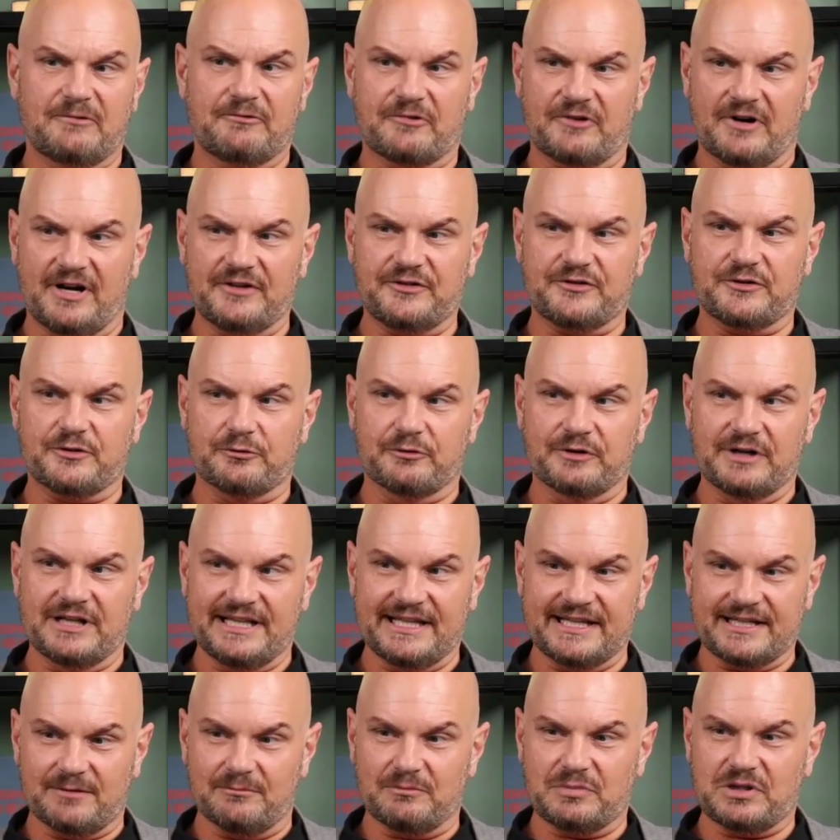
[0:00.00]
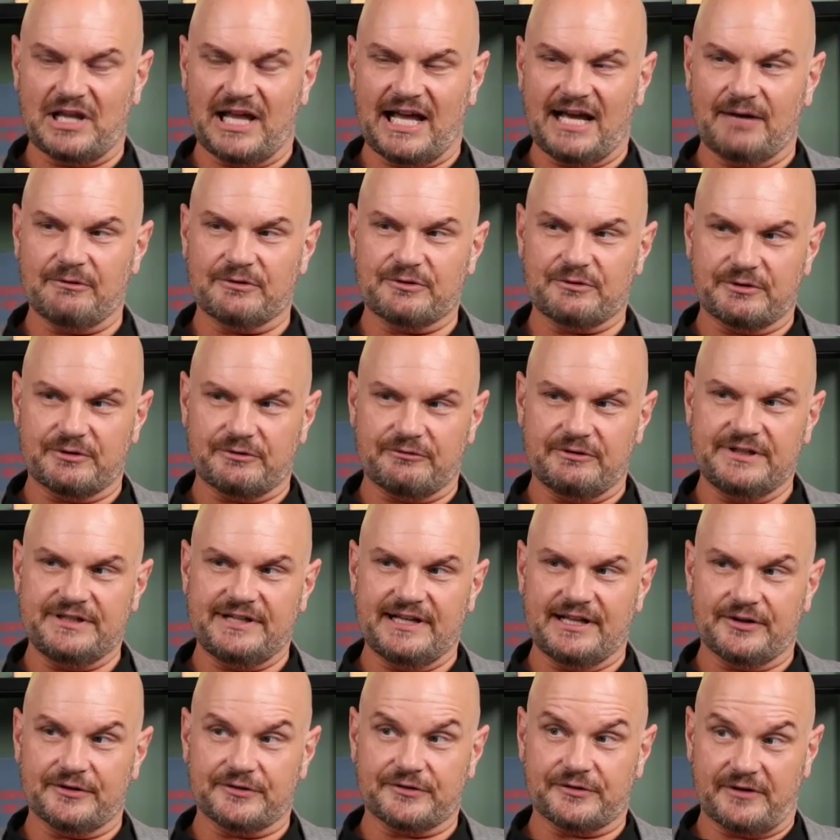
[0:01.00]
for us to really comply with what
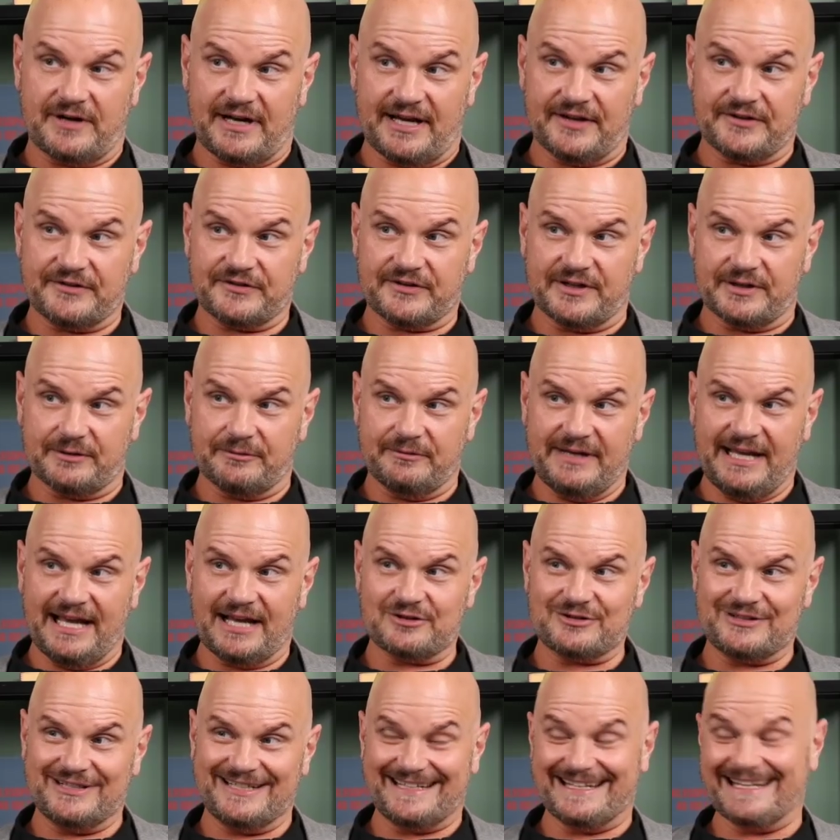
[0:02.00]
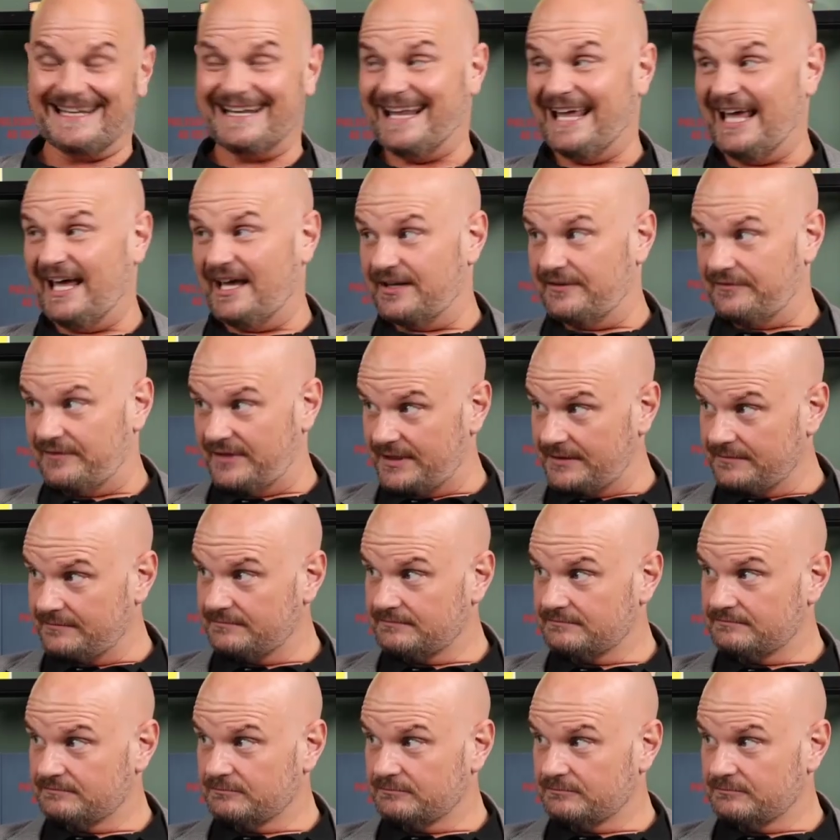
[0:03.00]
retailers are asking, we actually need to get ahead of it.